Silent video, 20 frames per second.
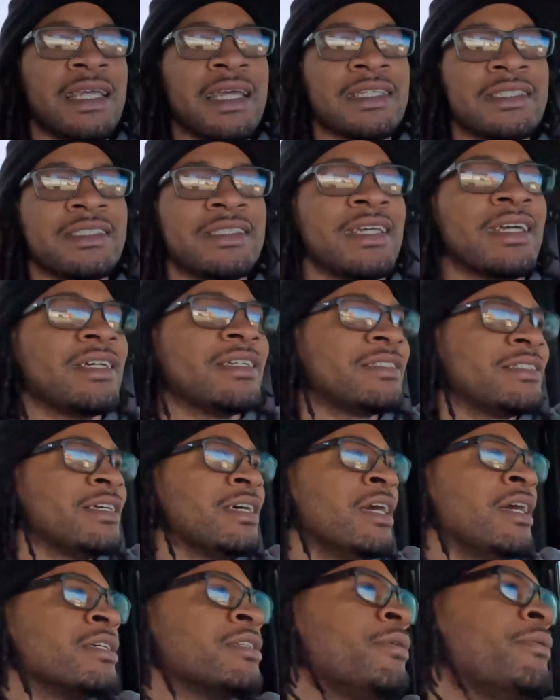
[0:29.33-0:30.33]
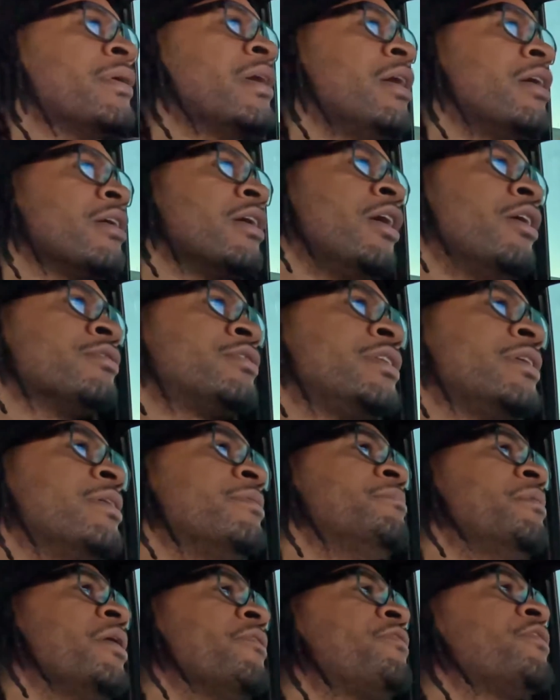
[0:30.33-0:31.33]
yes, yes. So we're gonna go to the
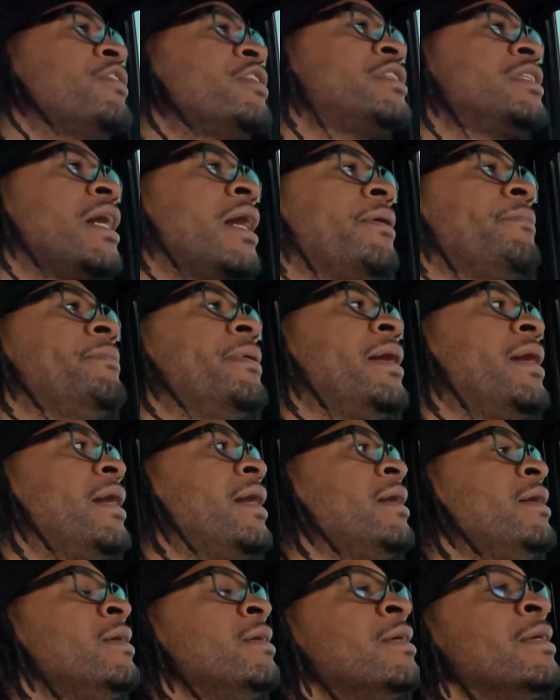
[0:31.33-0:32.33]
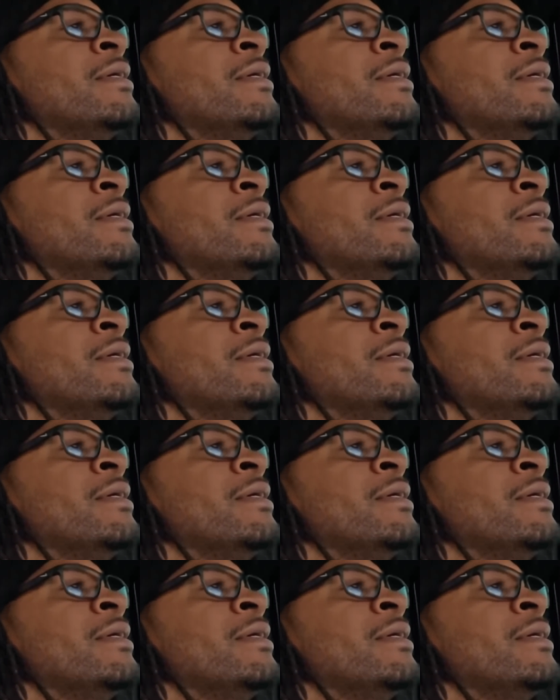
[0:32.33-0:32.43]
muffler shop, man.